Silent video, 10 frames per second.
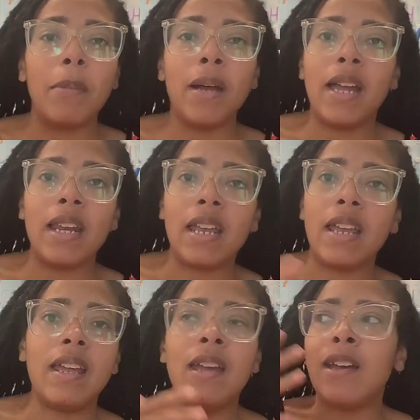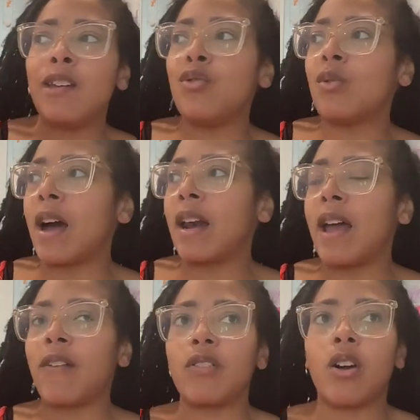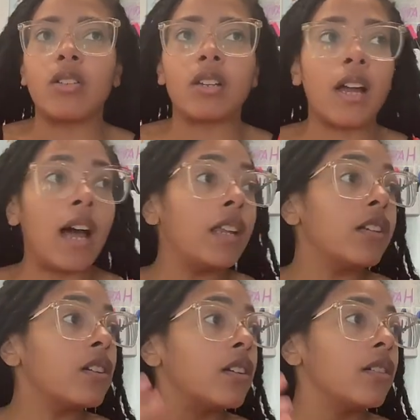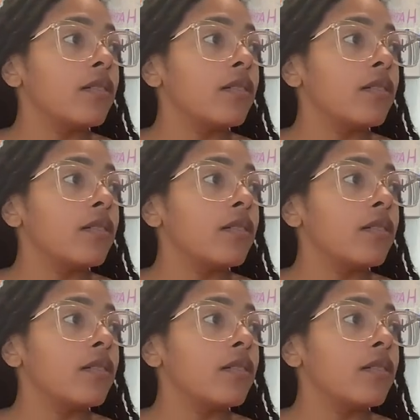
of money you got to have gone to college